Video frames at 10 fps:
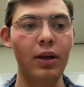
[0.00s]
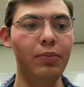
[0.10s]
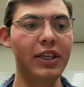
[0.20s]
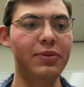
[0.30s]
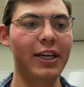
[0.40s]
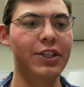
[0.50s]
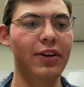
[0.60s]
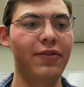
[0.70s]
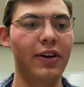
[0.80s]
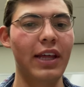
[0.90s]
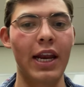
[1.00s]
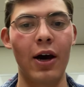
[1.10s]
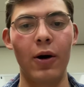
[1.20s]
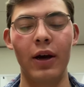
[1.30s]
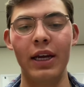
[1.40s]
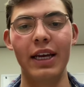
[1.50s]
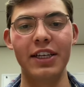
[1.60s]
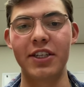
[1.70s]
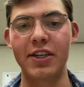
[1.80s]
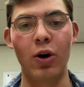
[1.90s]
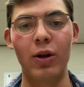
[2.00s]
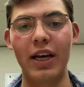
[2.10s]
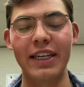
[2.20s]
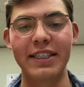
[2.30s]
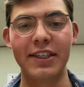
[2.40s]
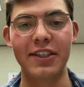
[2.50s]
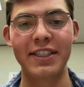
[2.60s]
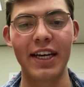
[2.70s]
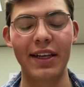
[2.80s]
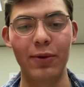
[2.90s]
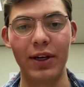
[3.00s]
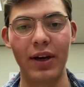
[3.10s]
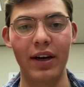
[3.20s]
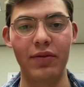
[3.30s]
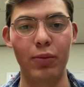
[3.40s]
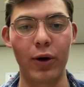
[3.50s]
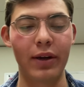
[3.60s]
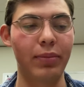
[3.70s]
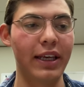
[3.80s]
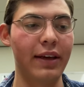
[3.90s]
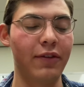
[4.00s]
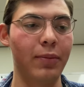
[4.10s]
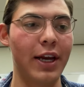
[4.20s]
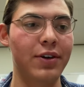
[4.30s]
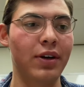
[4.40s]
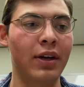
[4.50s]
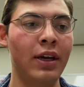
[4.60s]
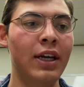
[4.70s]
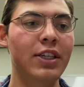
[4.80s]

Please make sure to fill that out. It's just a whole lot easier to study when you have more complete information.